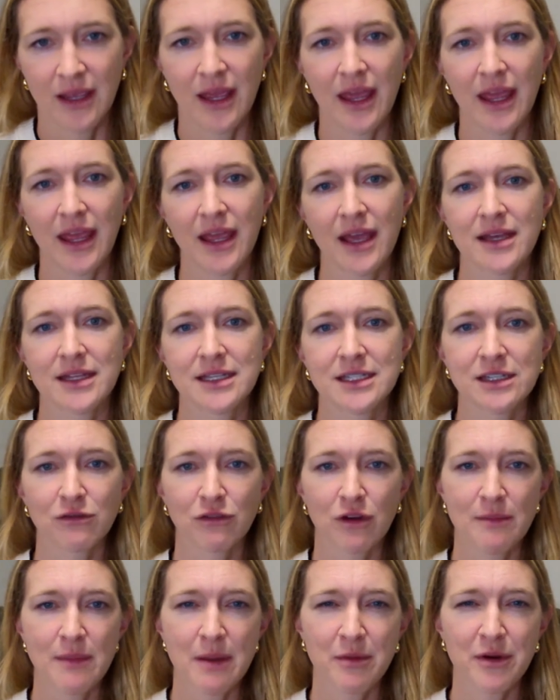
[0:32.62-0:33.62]
And
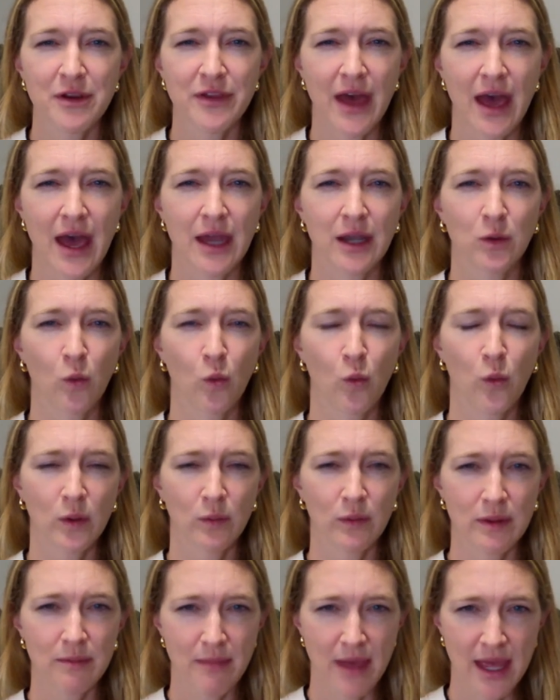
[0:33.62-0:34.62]
remember that when
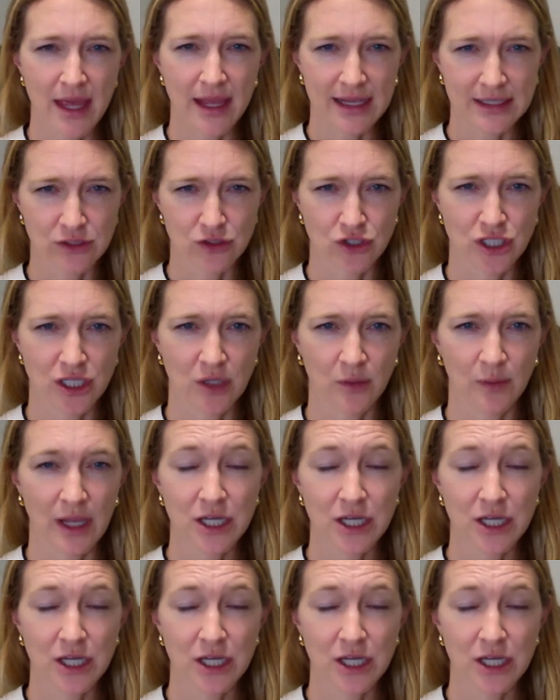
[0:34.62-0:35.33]
we make estrogen,